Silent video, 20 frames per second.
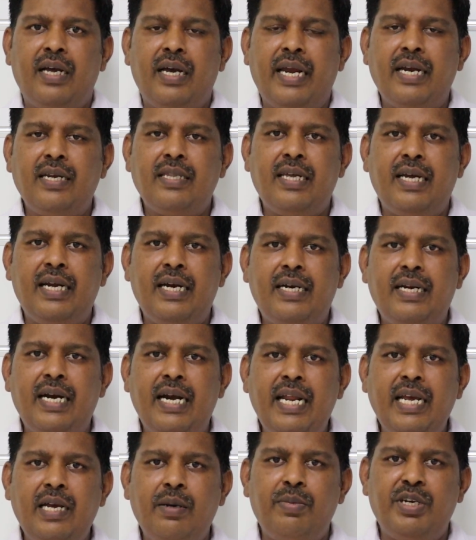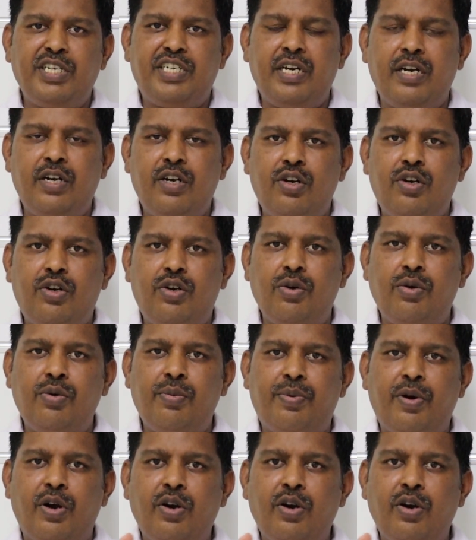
in the drilling machine to